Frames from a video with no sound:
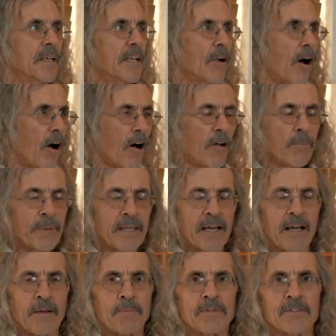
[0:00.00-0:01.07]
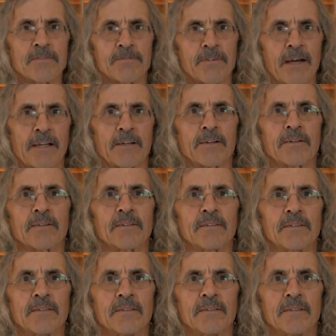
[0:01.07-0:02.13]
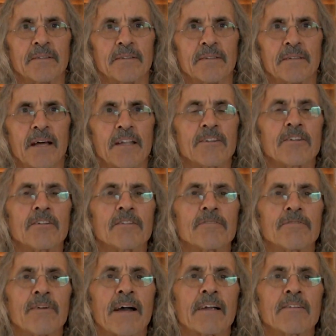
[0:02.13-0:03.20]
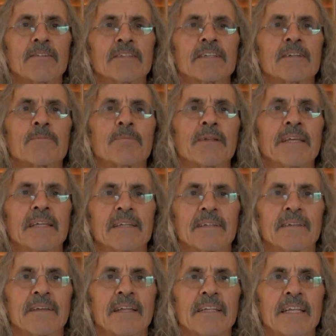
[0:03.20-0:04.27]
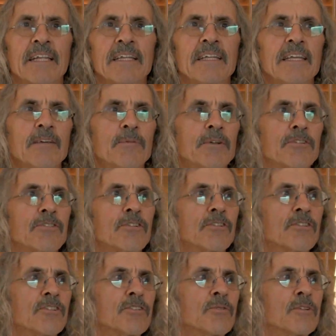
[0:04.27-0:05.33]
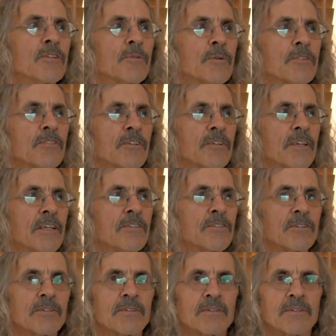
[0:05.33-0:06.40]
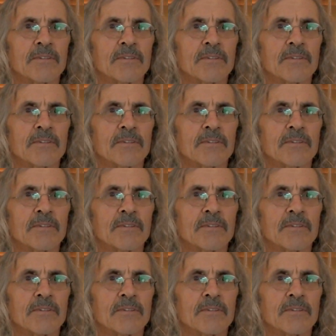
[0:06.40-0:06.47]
It all becomes fire until the fire is complete, and then it returns to its original nature.